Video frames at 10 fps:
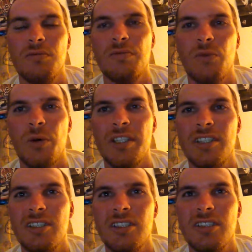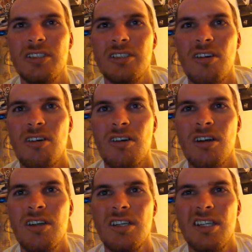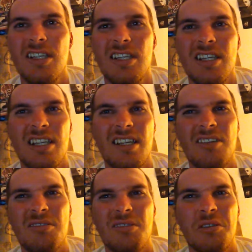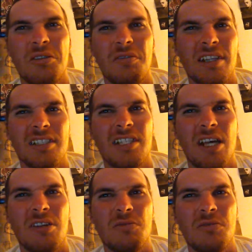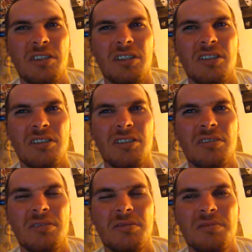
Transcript: voice in the song, and I don't know if that sounds really good.